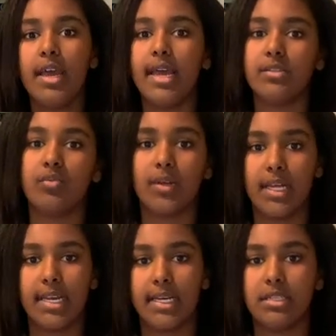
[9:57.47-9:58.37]
it's really
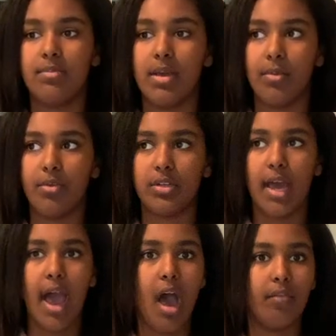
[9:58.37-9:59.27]
nice to be able to
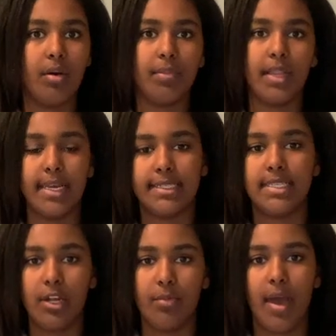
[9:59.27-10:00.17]
have a place
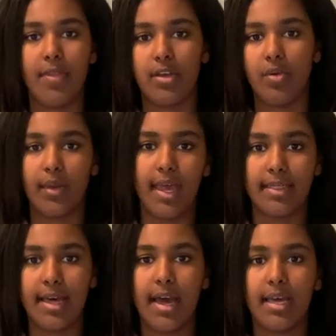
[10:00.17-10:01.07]
nearby that you can get
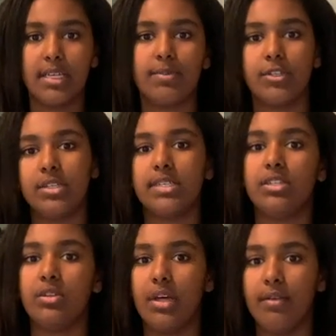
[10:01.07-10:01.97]
that, especially since
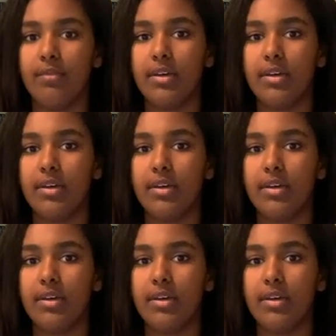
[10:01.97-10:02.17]
you live